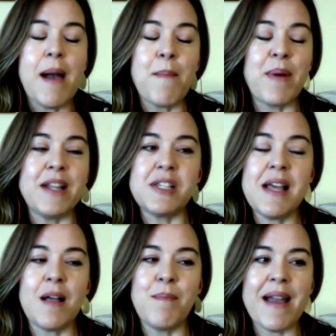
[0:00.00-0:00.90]
I just
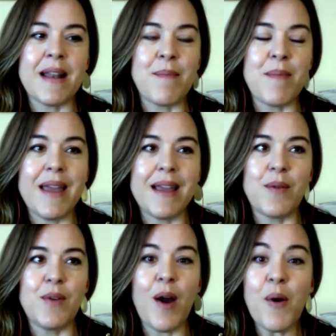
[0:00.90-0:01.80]
held back, and I'm like,
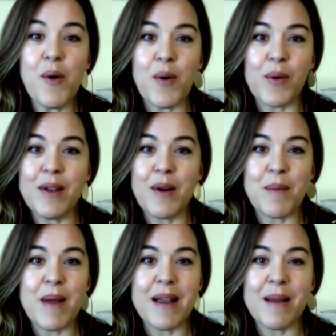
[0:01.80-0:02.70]
no,
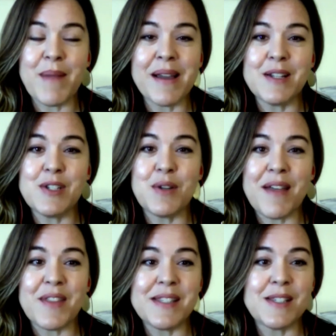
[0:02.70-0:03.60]
I'm not going to do
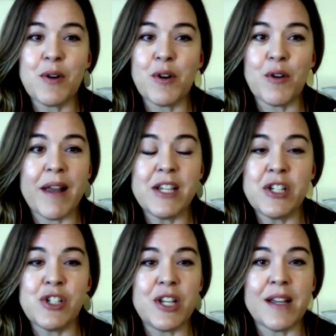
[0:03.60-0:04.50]
that. This is her
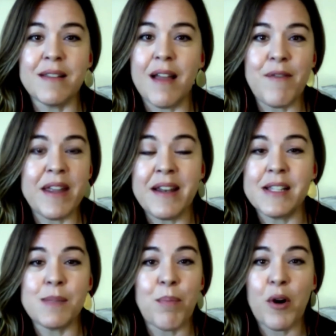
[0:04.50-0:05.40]
creation, and she can love it, and
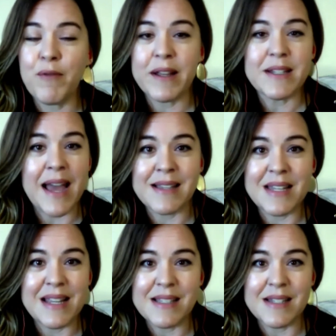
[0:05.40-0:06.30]
it's perfect as
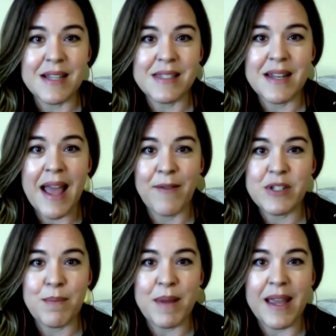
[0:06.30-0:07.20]
it is. It doesn't have
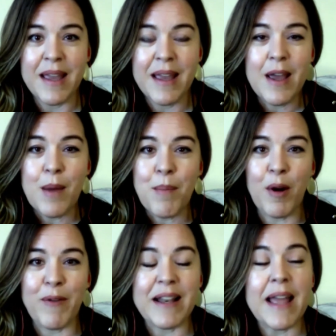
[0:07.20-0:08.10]
to be
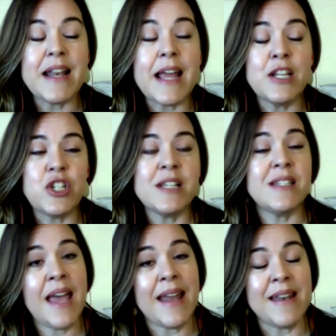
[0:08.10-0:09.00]
perfect. And she's
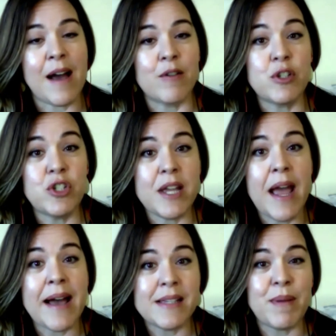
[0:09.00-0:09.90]
10 now, so she
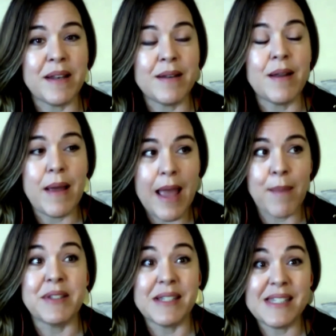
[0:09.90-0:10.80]
has been
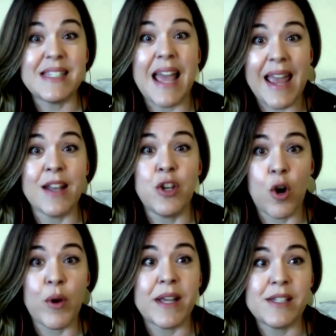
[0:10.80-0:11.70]
able to say and
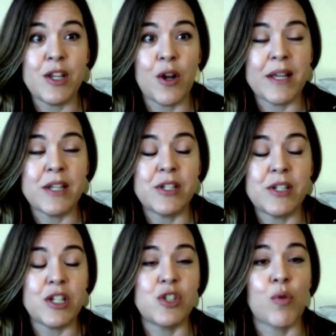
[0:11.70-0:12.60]
notice,
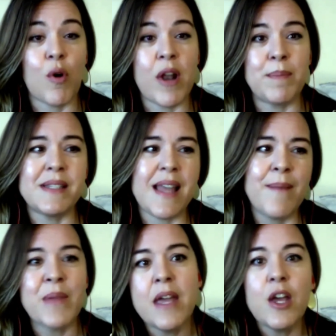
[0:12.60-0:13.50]
as she's grown up, to
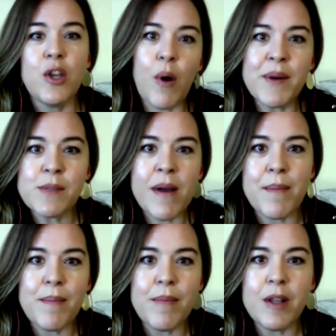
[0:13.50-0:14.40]
say, you always
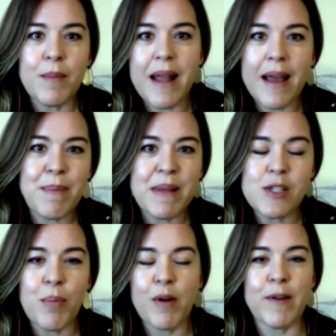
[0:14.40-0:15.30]
want, me to be
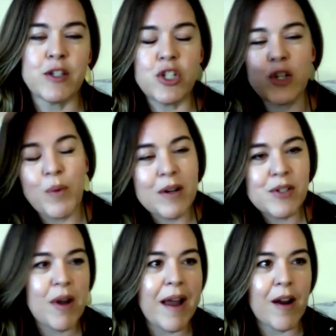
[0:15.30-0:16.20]
so perfect. So she
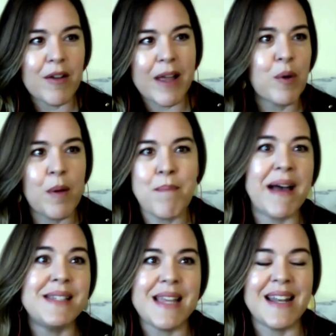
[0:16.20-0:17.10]
wears her hair like real
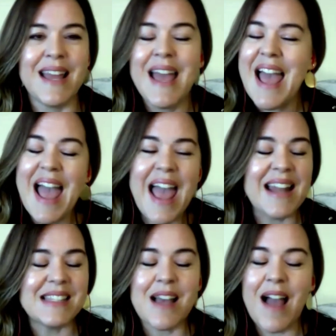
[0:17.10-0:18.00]
messy, and
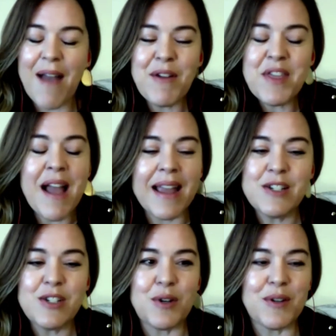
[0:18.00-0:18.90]
it's everything I
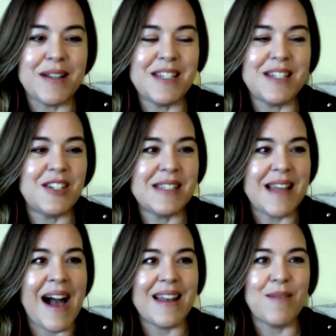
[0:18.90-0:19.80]
can do to just
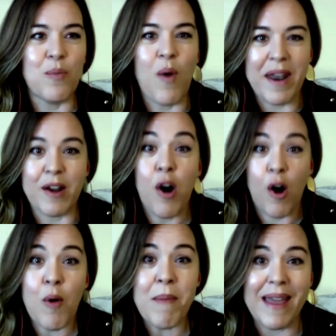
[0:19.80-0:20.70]
not want to
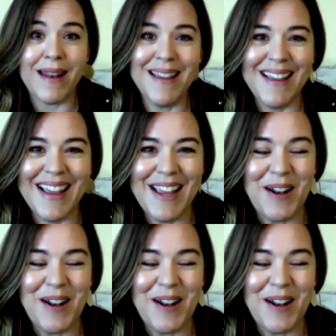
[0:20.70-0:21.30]
comb it,